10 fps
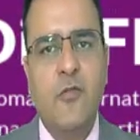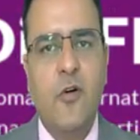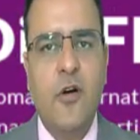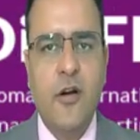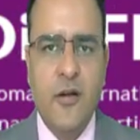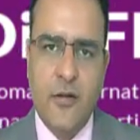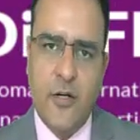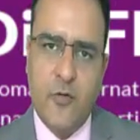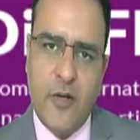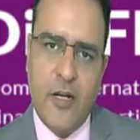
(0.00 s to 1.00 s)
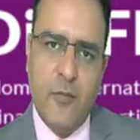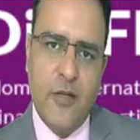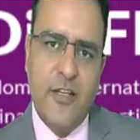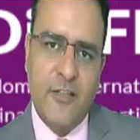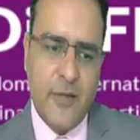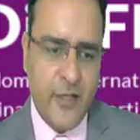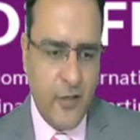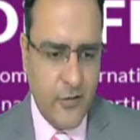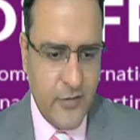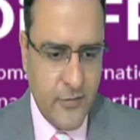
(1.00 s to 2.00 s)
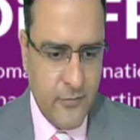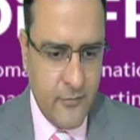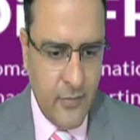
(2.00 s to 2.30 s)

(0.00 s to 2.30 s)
for the 12-month expected losses.